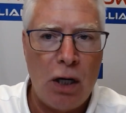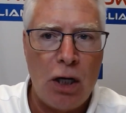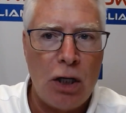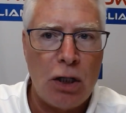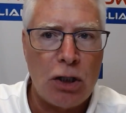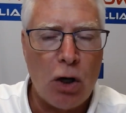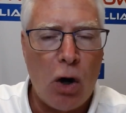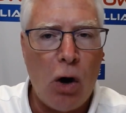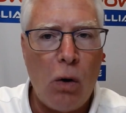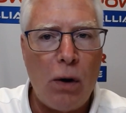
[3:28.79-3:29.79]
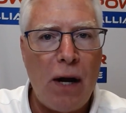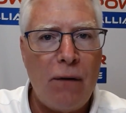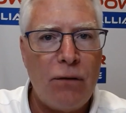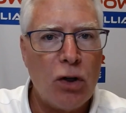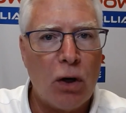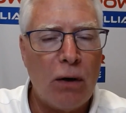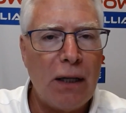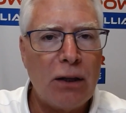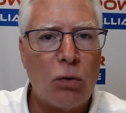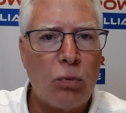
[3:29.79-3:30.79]
So if you're in
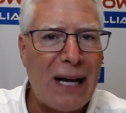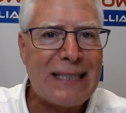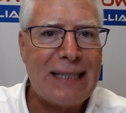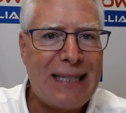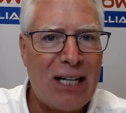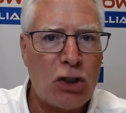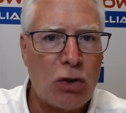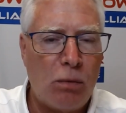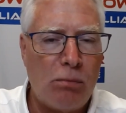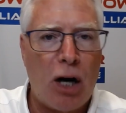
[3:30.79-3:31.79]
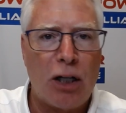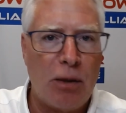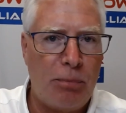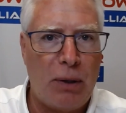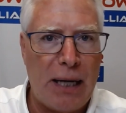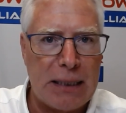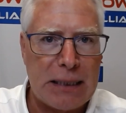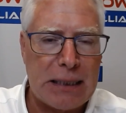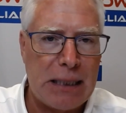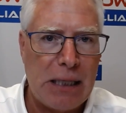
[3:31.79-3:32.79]
the residential
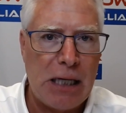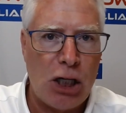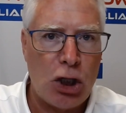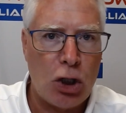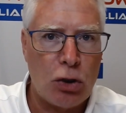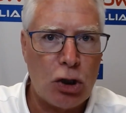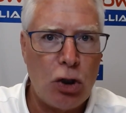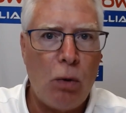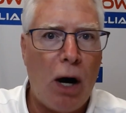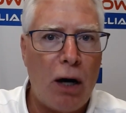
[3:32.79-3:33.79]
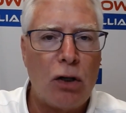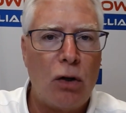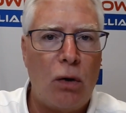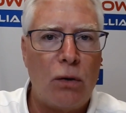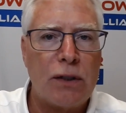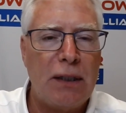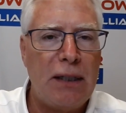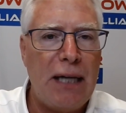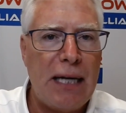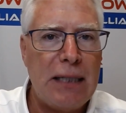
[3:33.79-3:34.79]
marketplace, there's two articles in
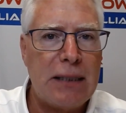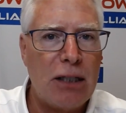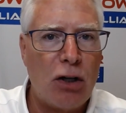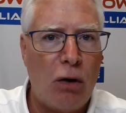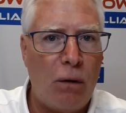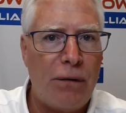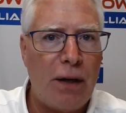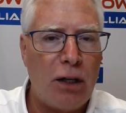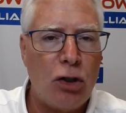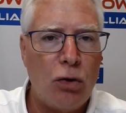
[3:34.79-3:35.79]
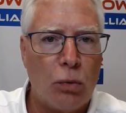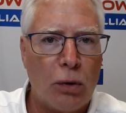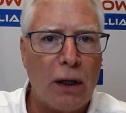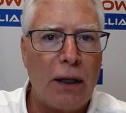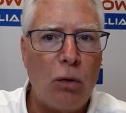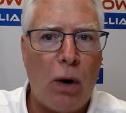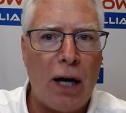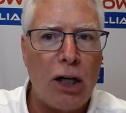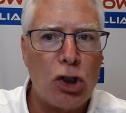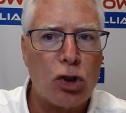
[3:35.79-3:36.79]
the NEC code that you really want to
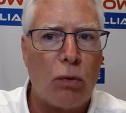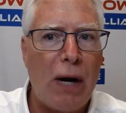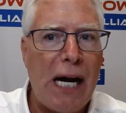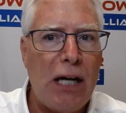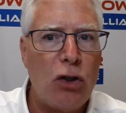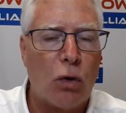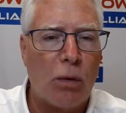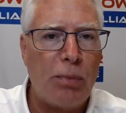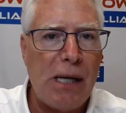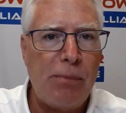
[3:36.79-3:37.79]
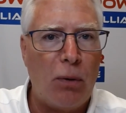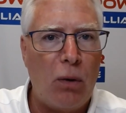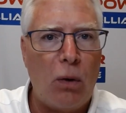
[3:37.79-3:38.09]
train your people